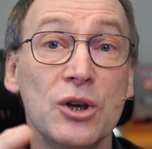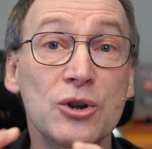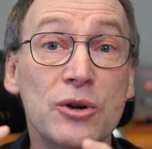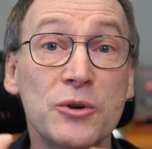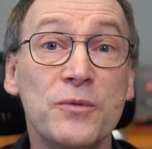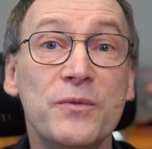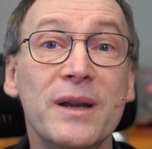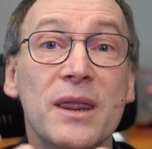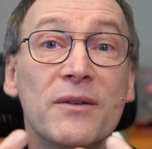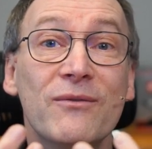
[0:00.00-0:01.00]
In order to
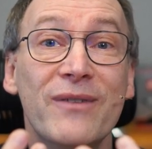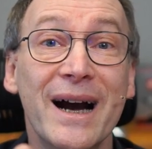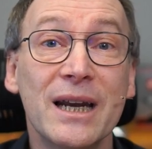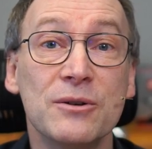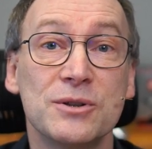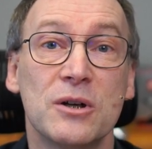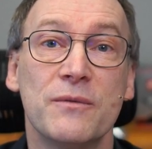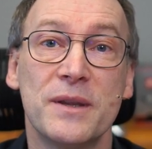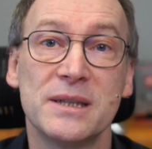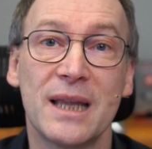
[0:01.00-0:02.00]
fill the values
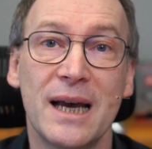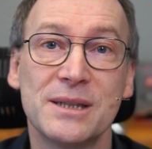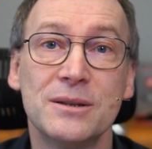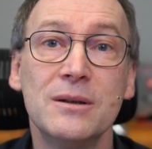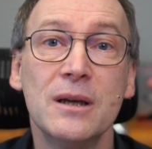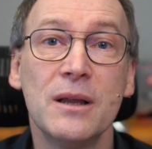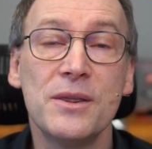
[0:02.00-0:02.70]
of this slicer,